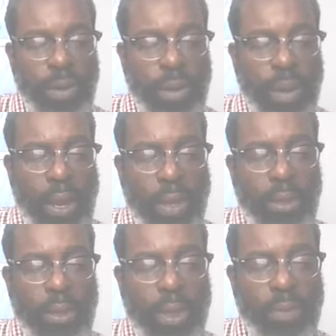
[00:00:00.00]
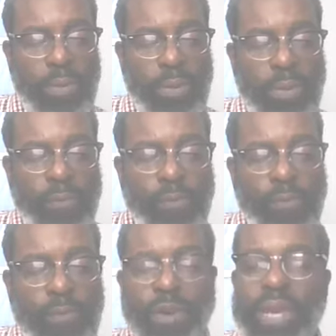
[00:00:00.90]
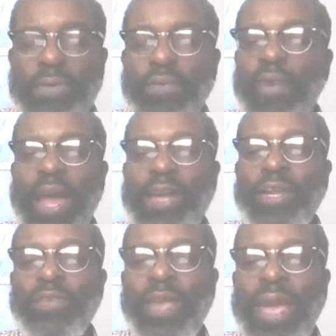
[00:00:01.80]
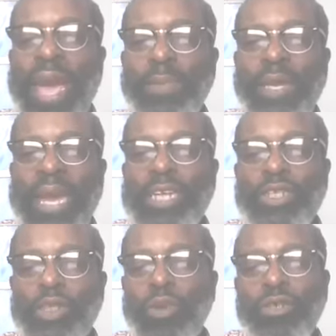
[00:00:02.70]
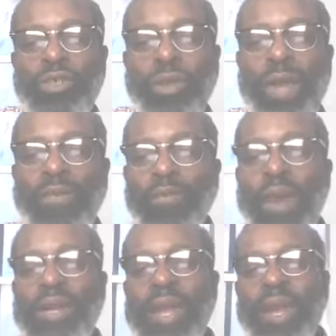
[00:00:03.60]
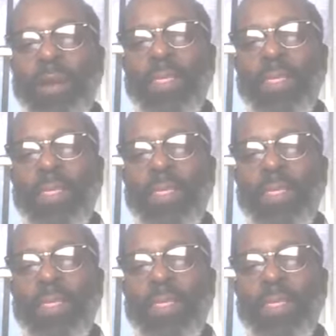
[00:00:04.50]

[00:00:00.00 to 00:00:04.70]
how it will you it will find its application towards your life right now.